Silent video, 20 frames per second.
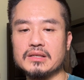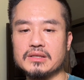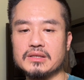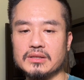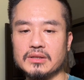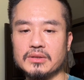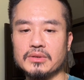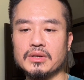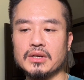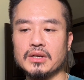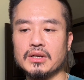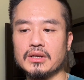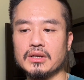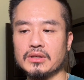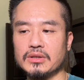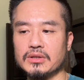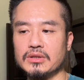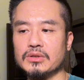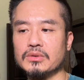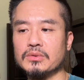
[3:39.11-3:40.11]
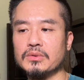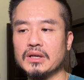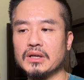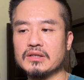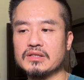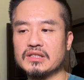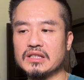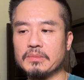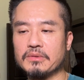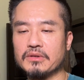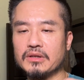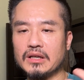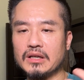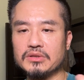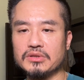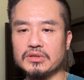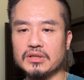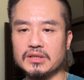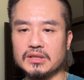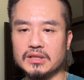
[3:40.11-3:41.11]
So you will
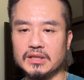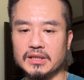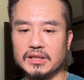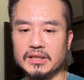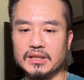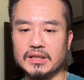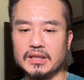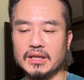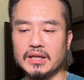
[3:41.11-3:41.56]
subconsciously